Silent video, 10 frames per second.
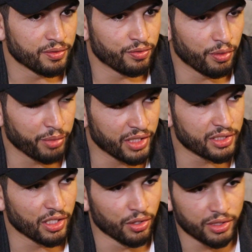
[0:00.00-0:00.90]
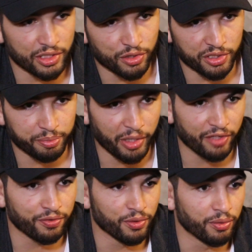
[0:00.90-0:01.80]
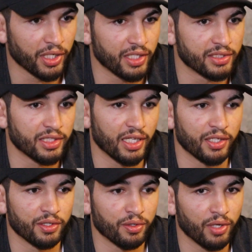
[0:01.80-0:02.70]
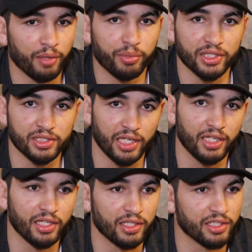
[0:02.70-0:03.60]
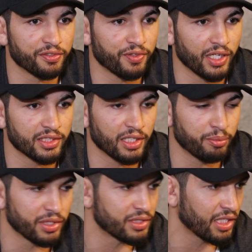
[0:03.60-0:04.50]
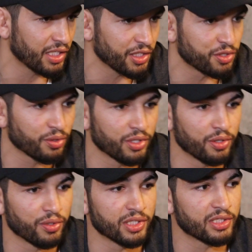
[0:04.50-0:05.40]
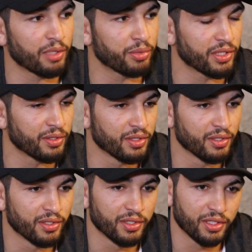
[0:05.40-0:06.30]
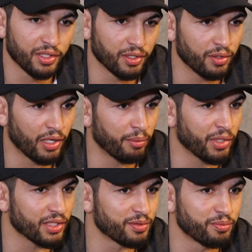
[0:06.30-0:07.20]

for me, it's a little disrespectful what he said. You know, I've been taking these fights. I've been taking short notice. You know, I'm not